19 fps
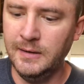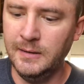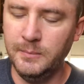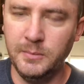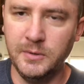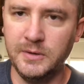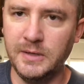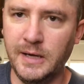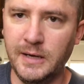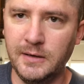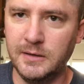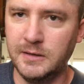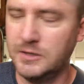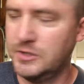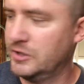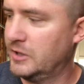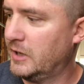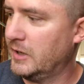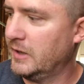put that in a
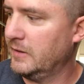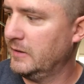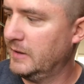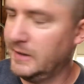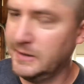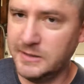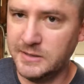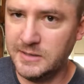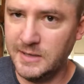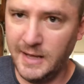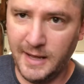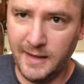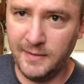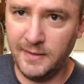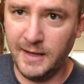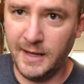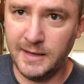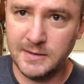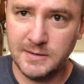jar, and then I just add
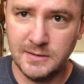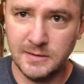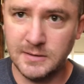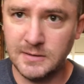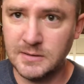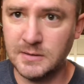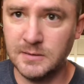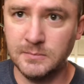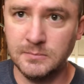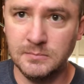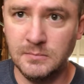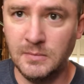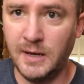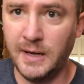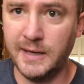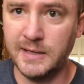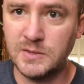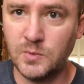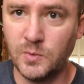that to some
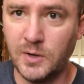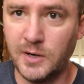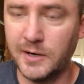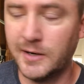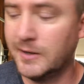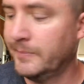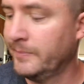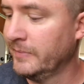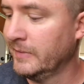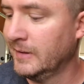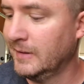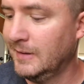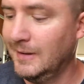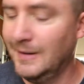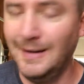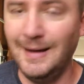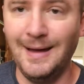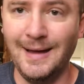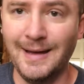ice water.
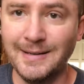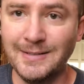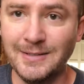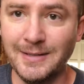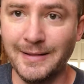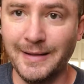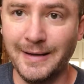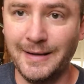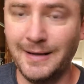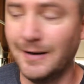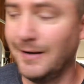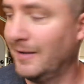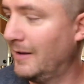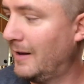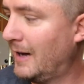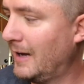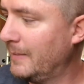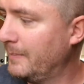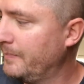I actually like it a
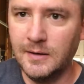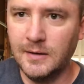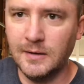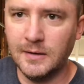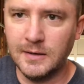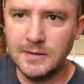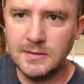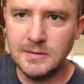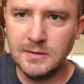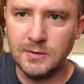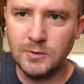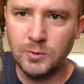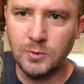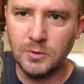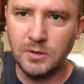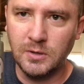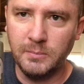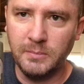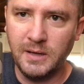lot. This is a cool
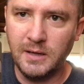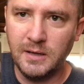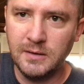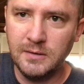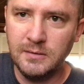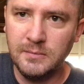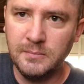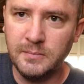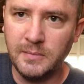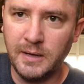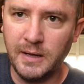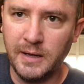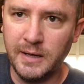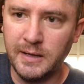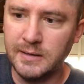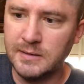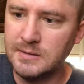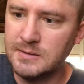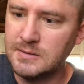little mug
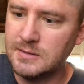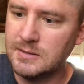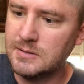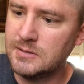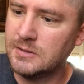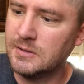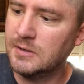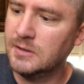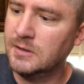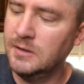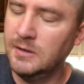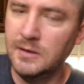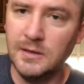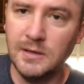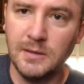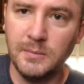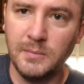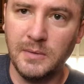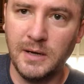my sister
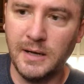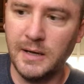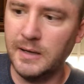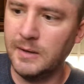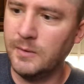and my